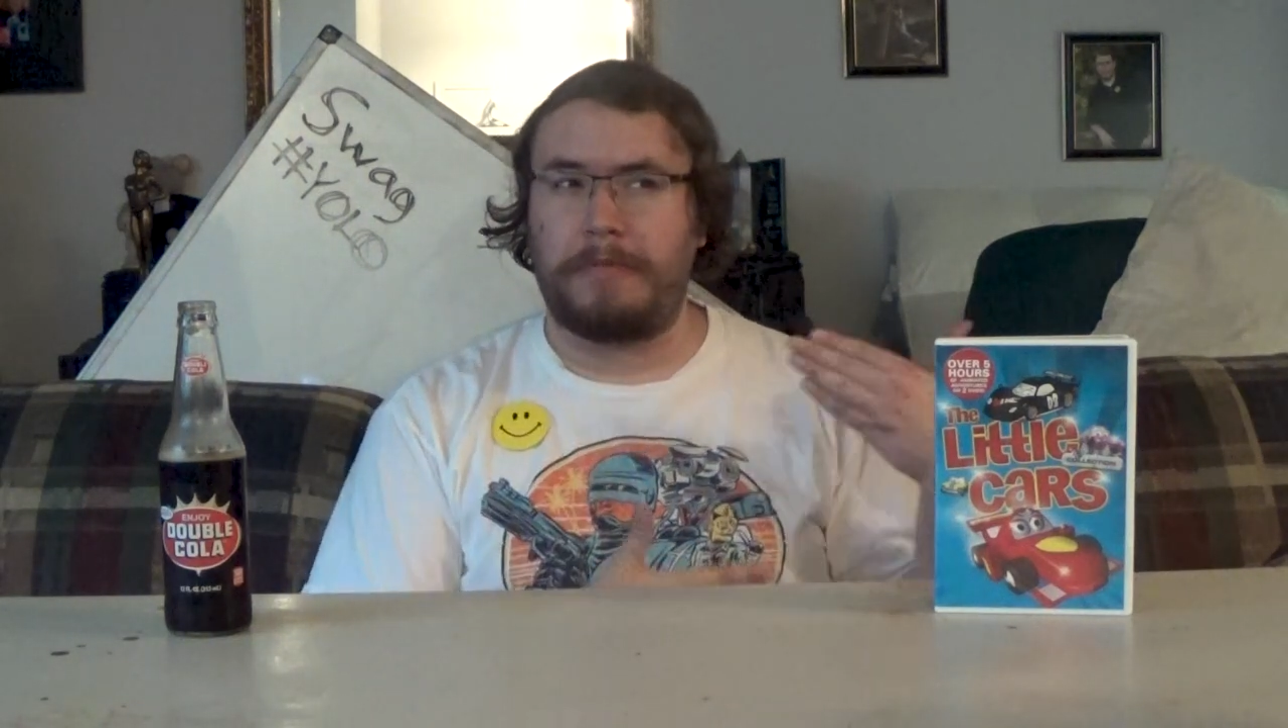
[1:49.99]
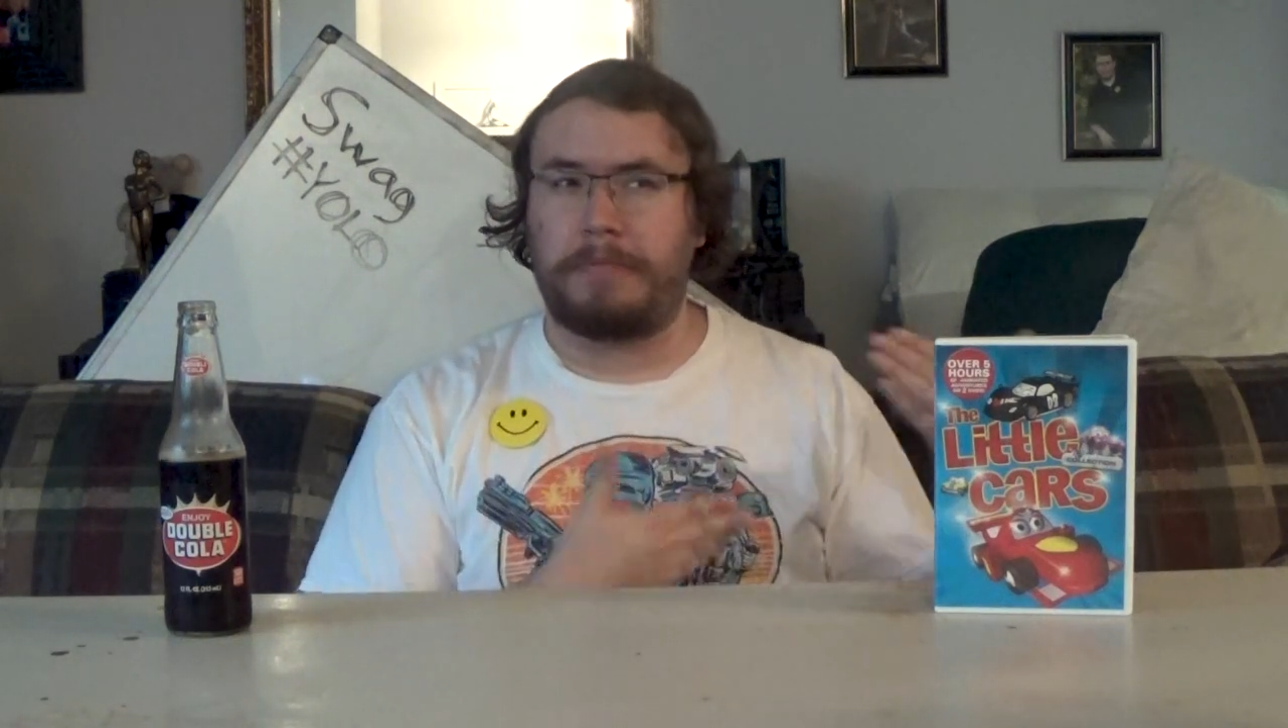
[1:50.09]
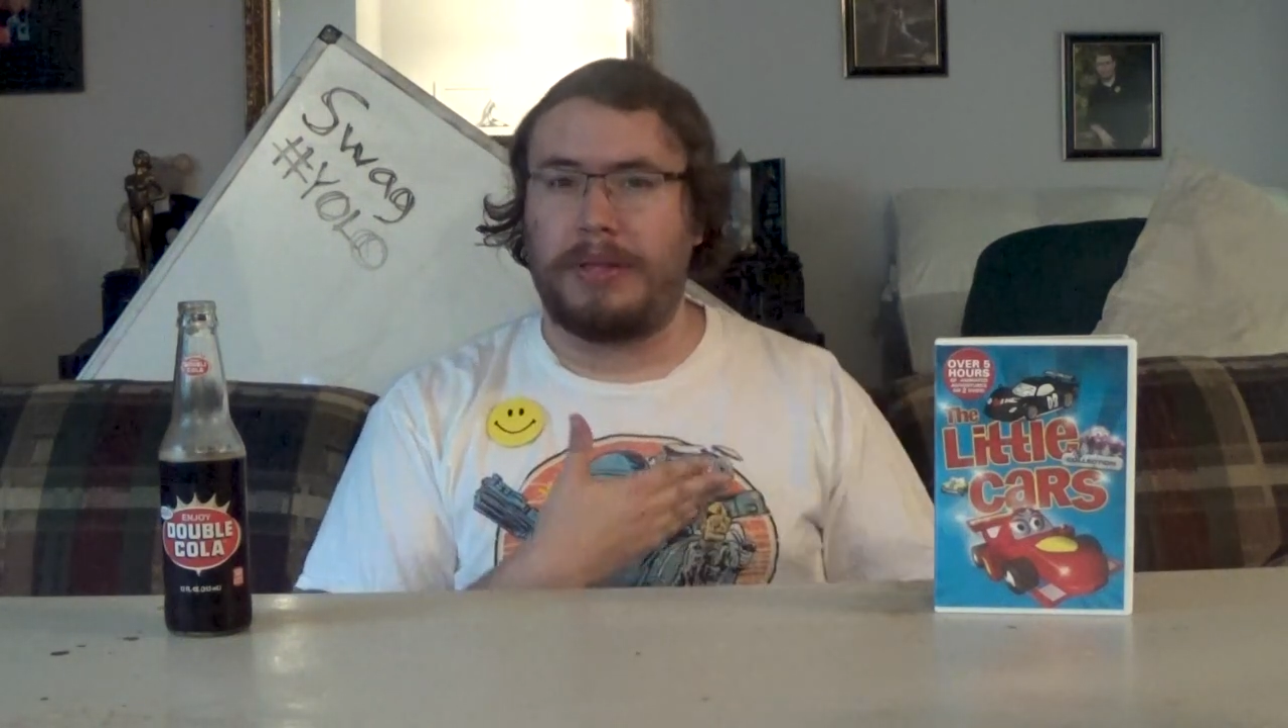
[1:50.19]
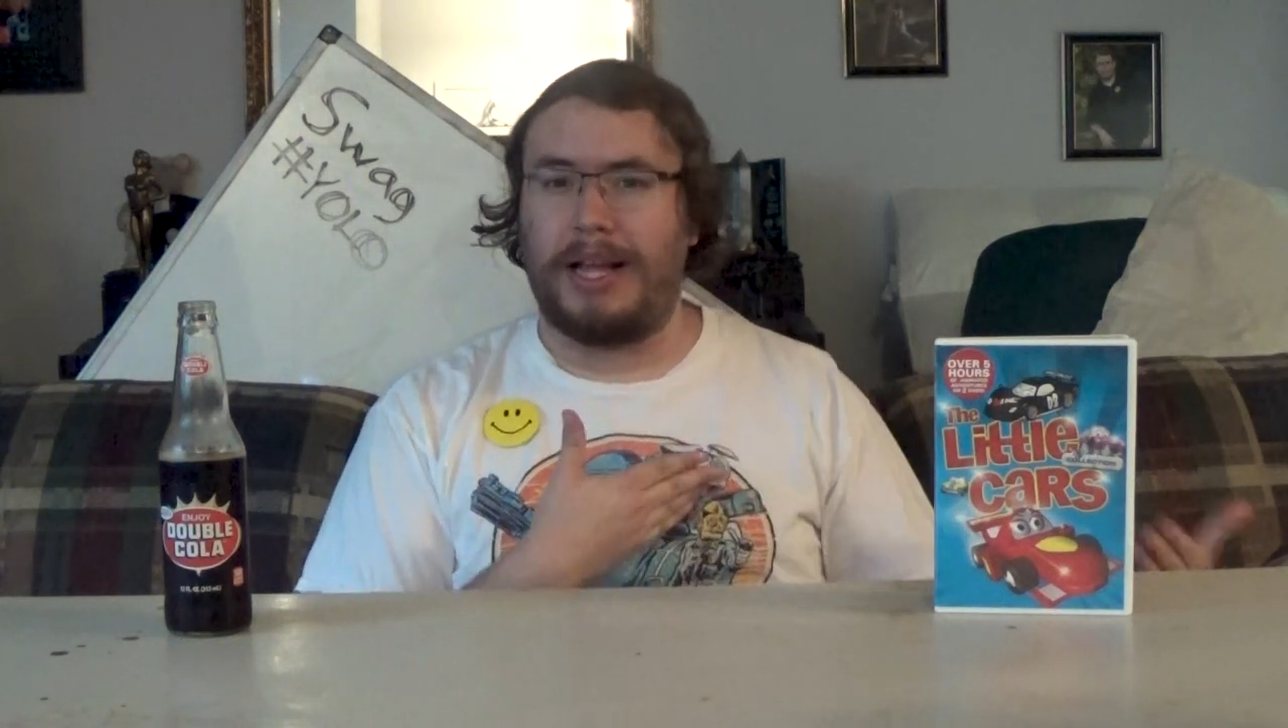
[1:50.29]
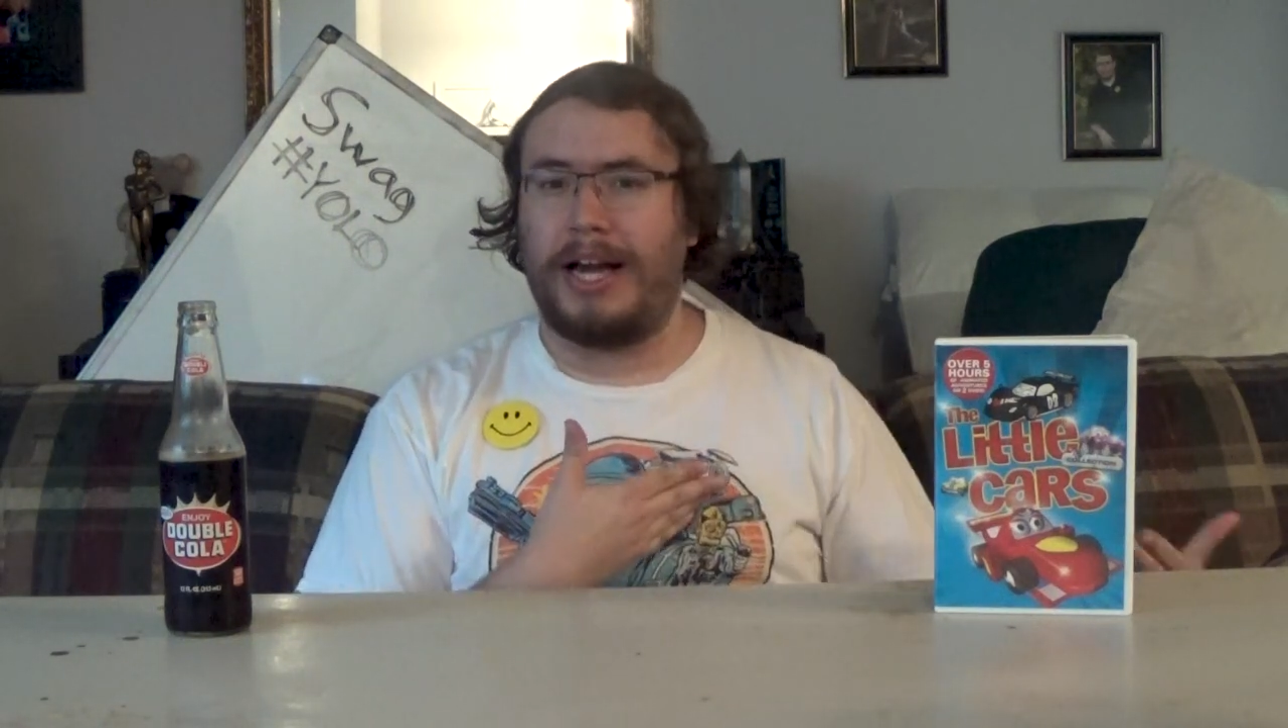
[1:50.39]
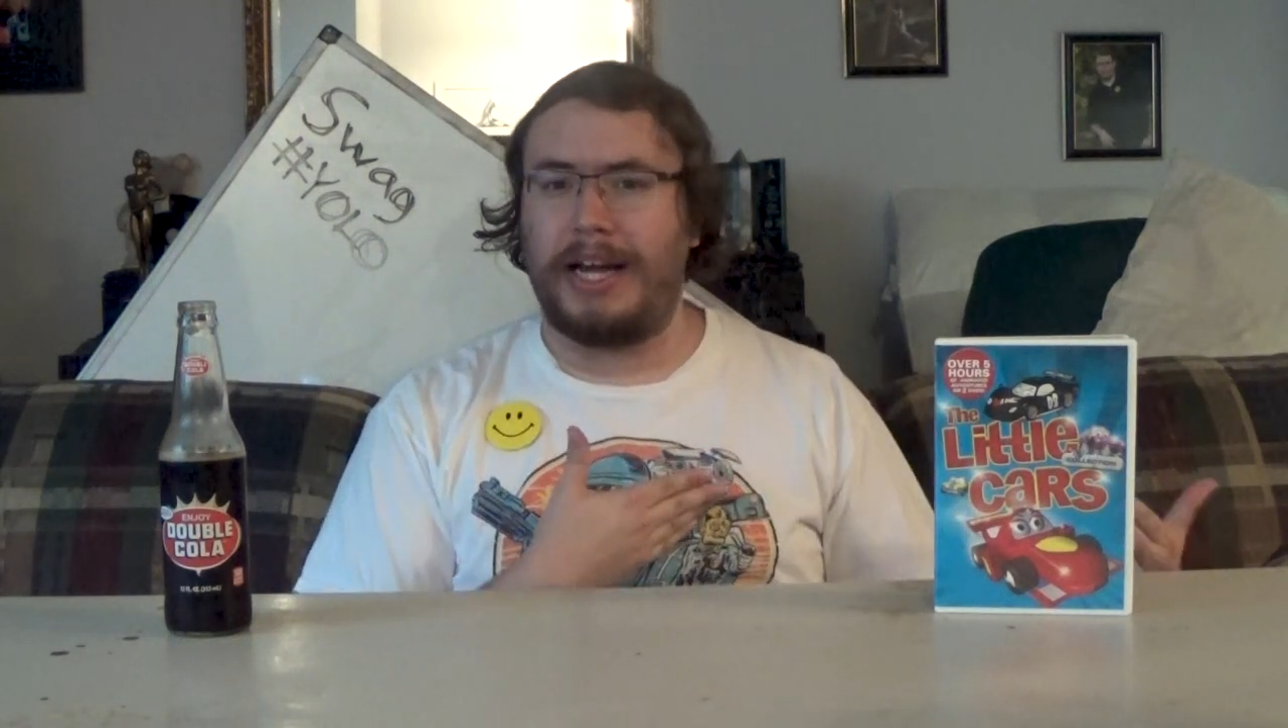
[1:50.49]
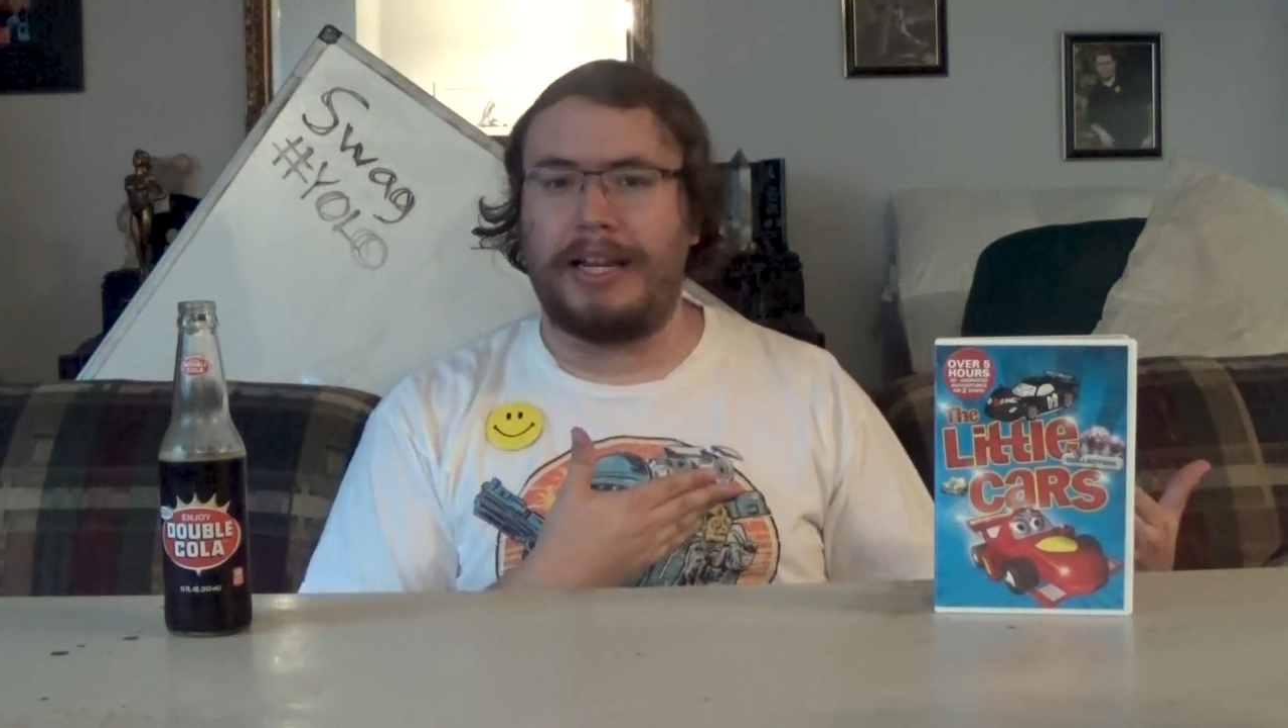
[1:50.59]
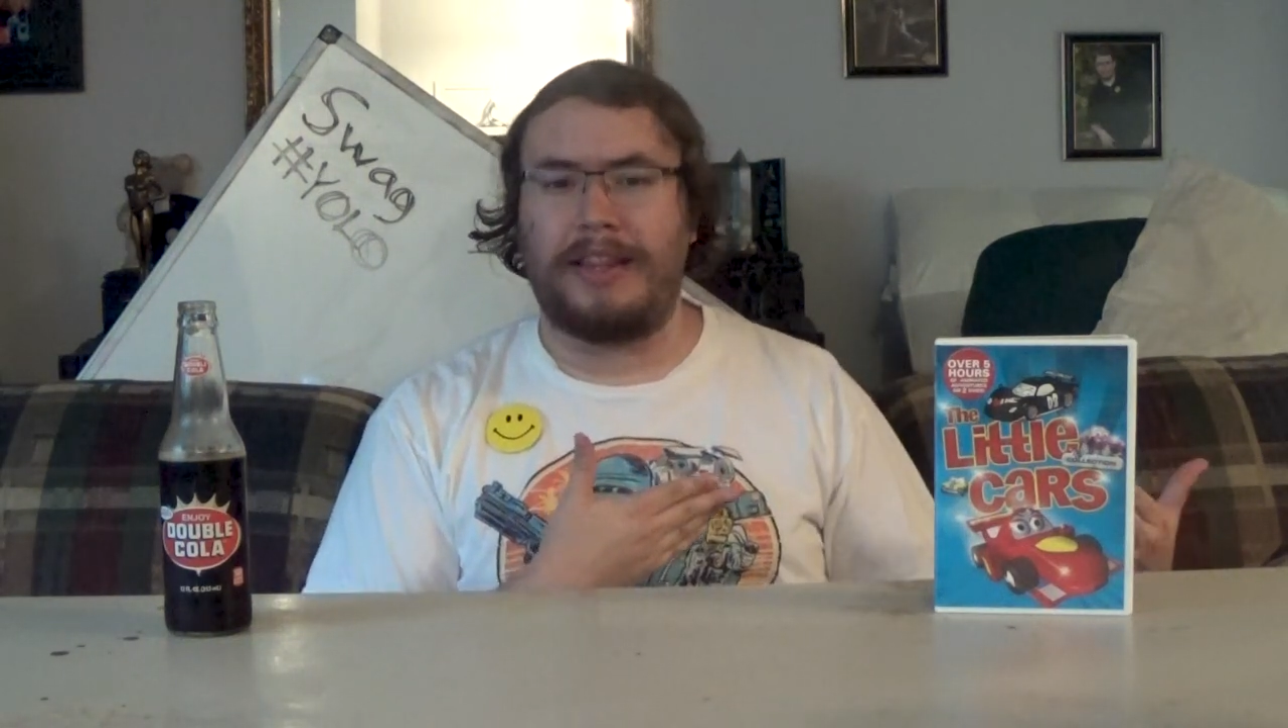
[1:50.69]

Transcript: implied